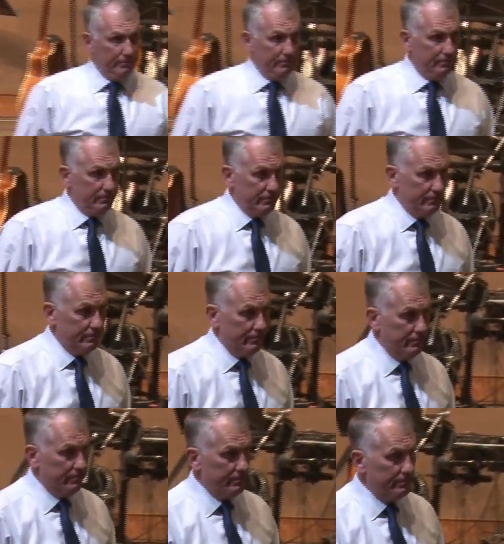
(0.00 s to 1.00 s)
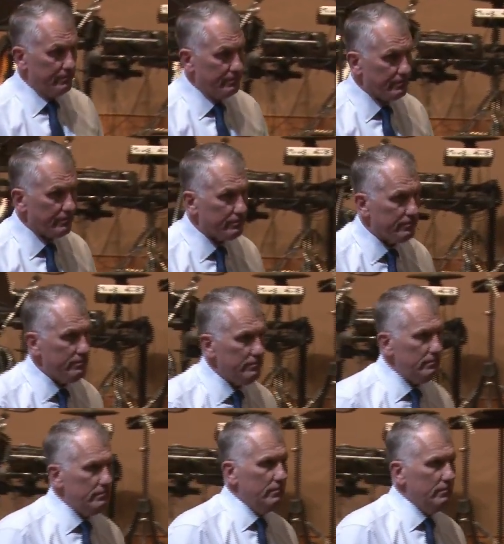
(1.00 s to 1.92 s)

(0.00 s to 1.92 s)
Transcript: No one is speaking in this clip.